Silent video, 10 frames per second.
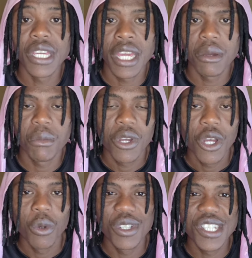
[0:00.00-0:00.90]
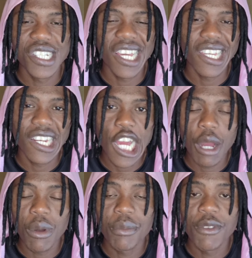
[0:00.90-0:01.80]
before our New York
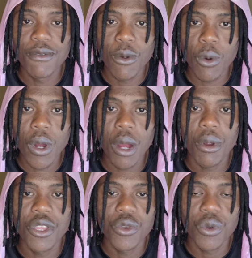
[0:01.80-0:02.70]
open, right, in